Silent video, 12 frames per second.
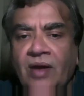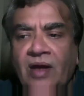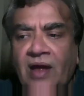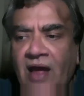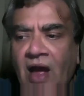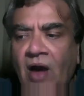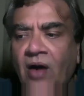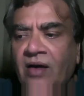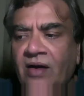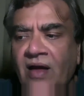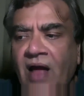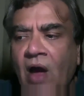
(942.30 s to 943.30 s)

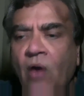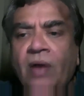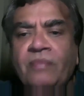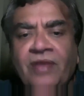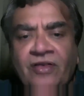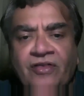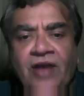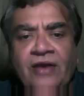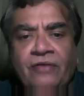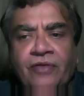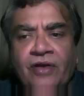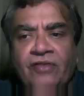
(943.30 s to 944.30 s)
how come this kind
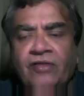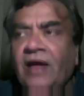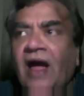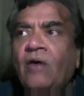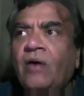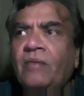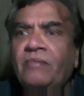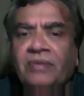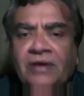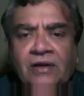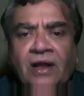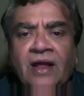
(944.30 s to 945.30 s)
of trust? How come
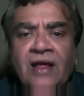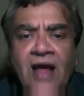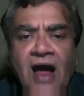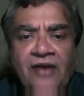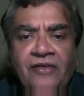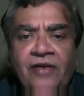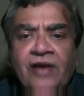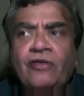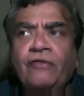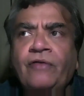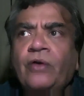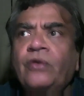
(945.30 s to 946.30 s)
hundreds
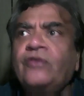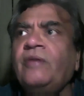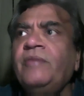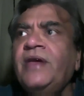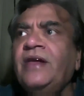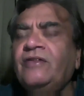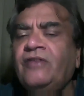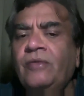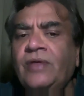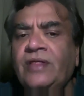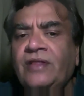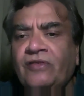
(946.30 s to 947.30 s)
of crores are being
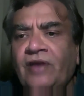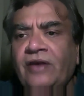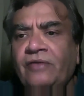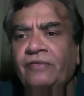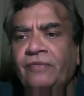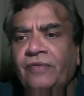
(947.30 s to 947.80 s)
received in this kind of